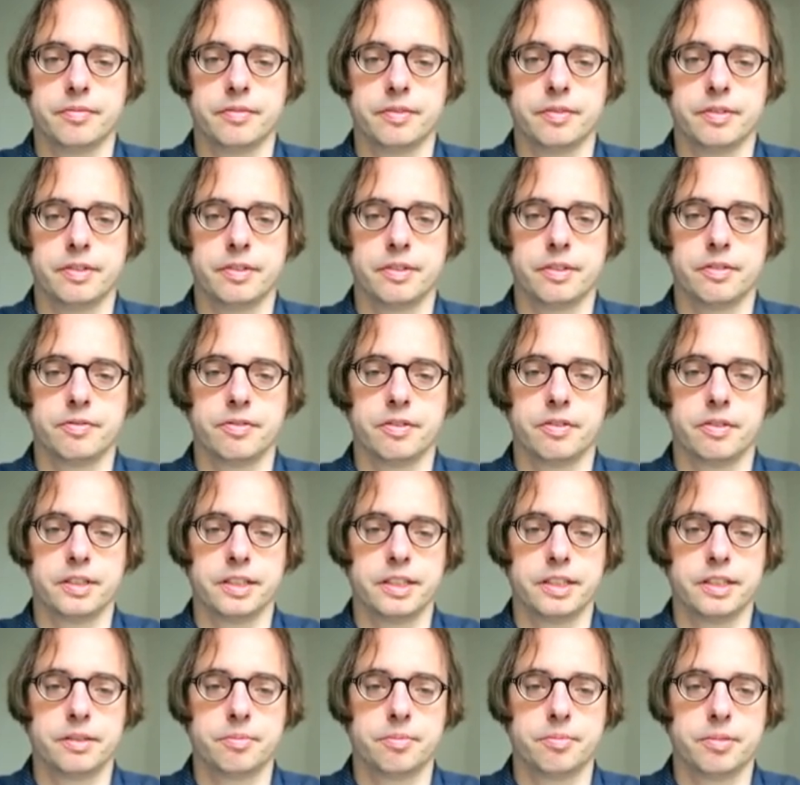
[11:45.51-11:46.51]
So for
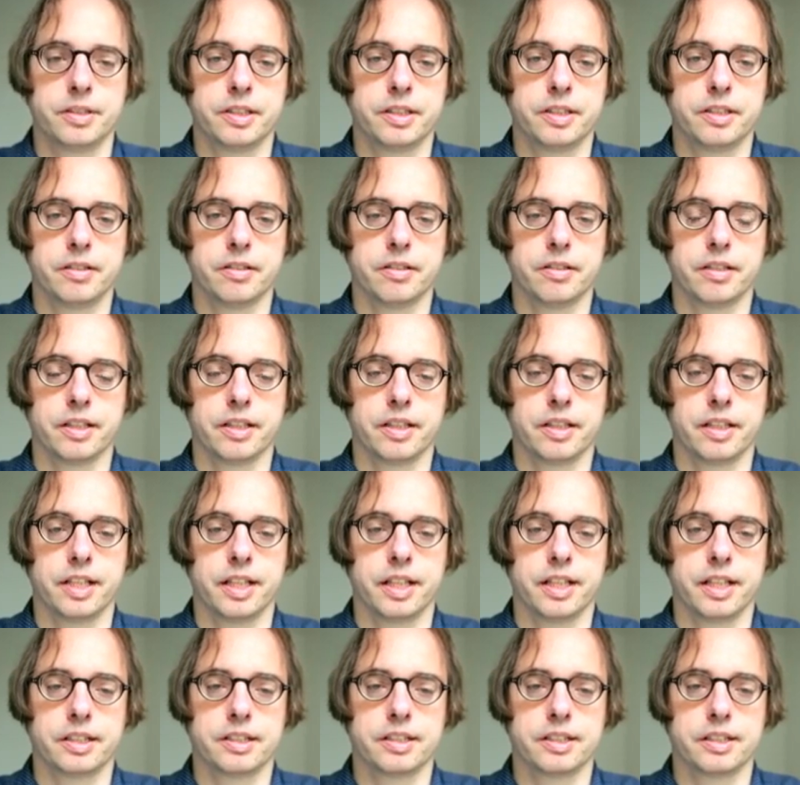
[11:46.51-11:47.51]
each particular
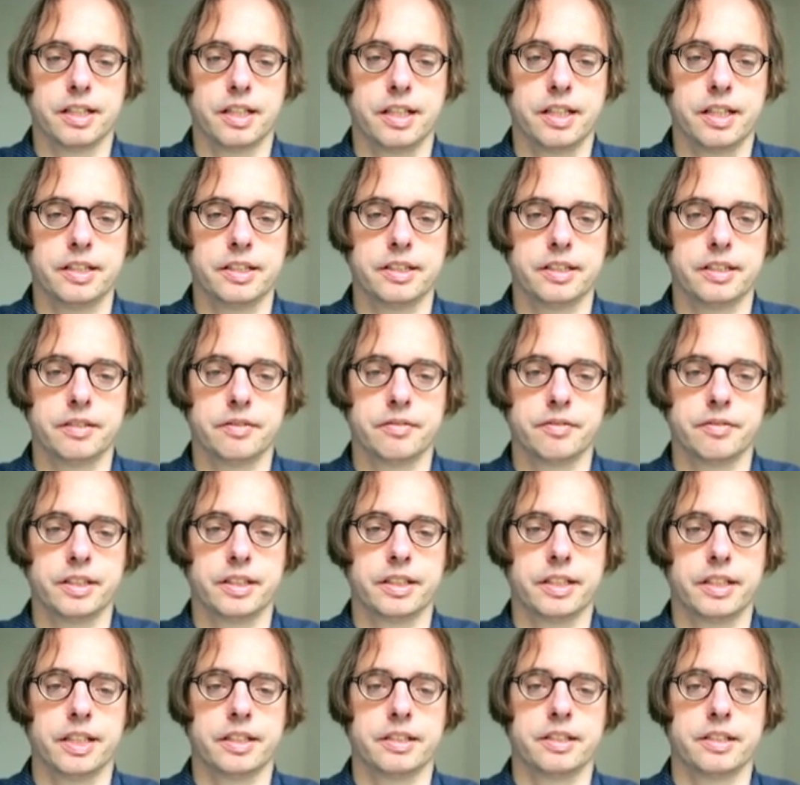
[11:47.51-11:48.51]
xi we
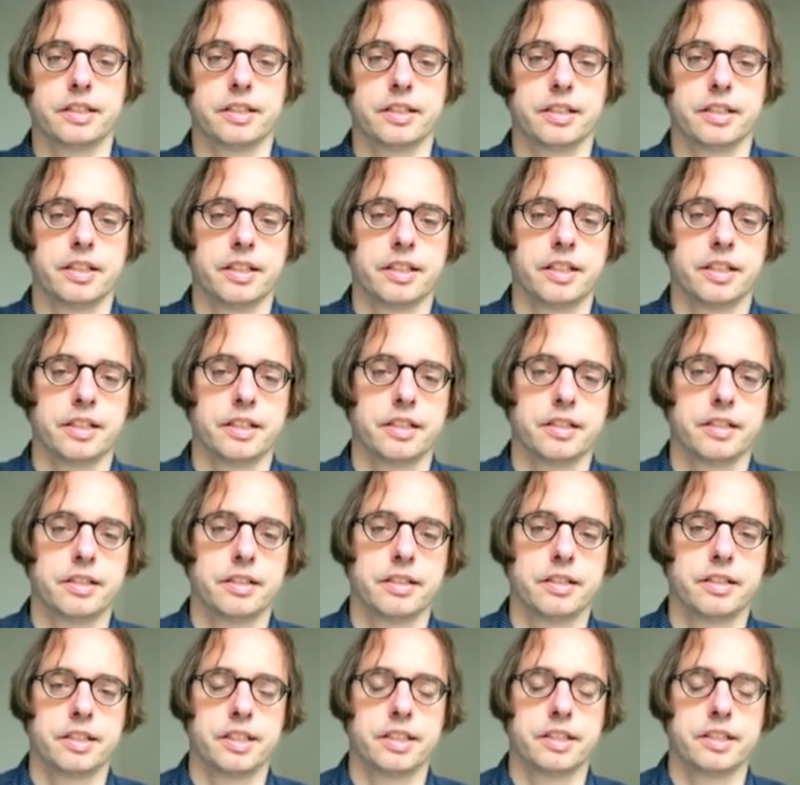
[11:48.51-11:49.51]
get
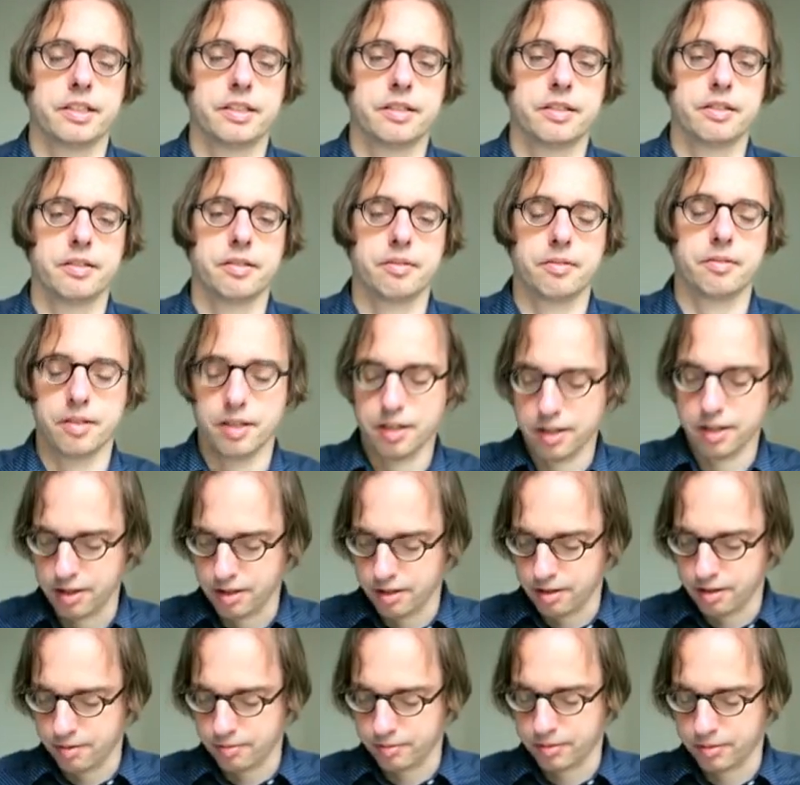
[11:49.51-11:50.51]
this
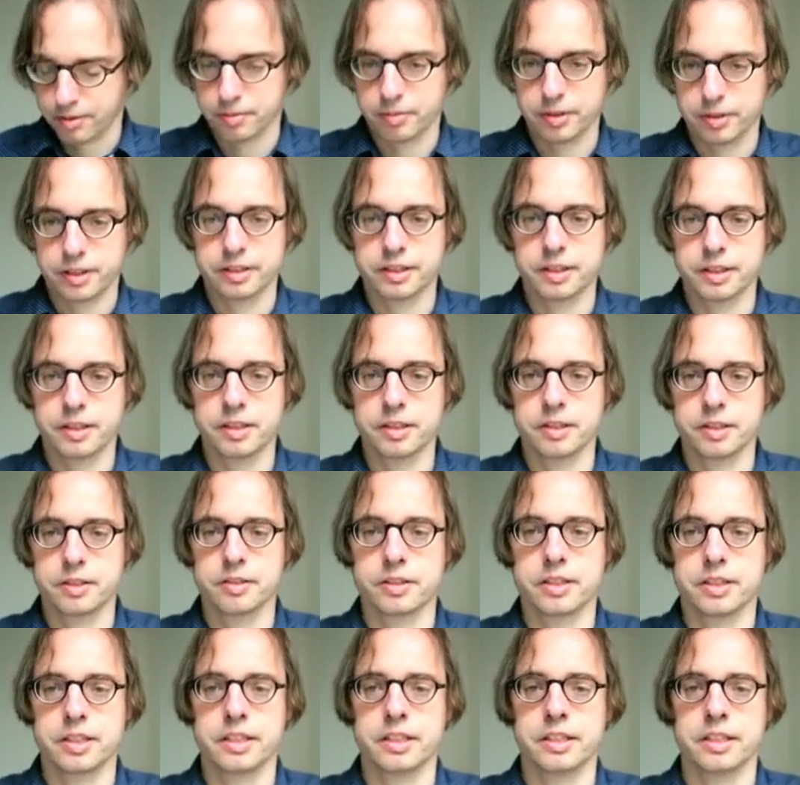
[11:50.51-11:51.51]
probability
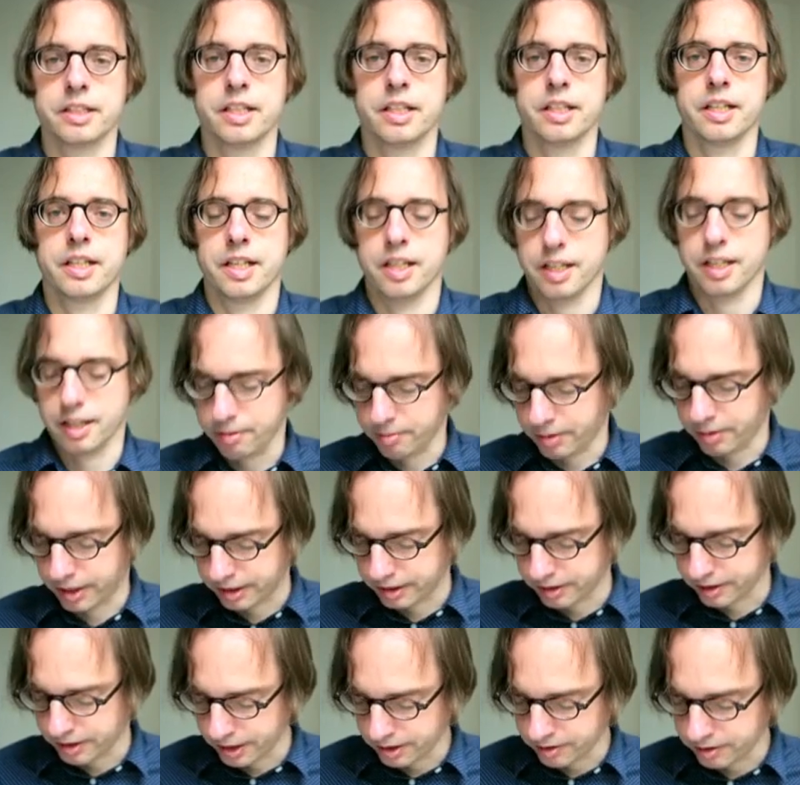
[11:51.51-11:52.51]
using Bayes'
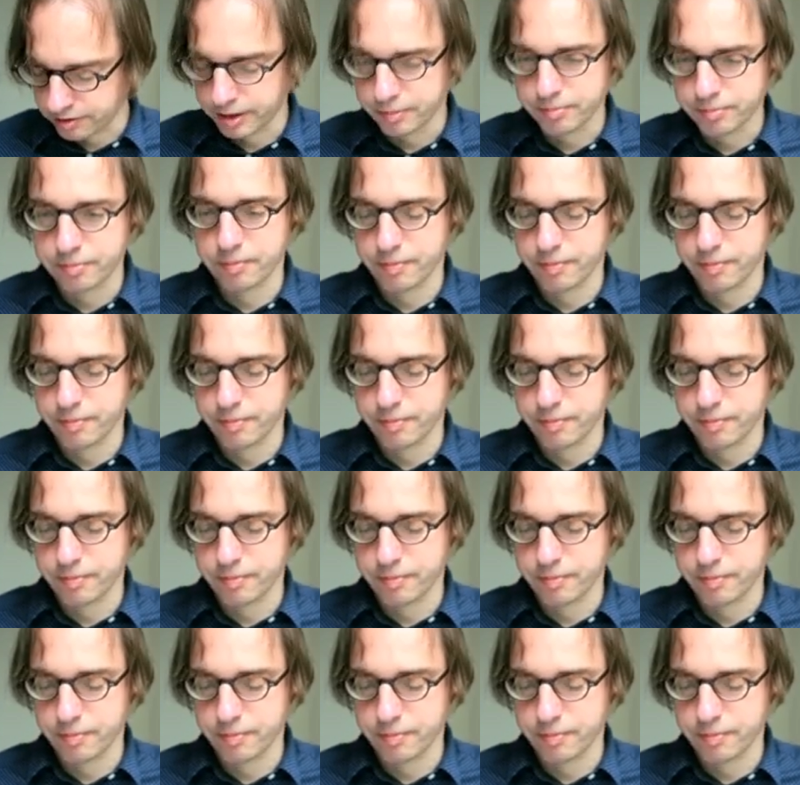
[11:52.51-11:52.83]
theorem,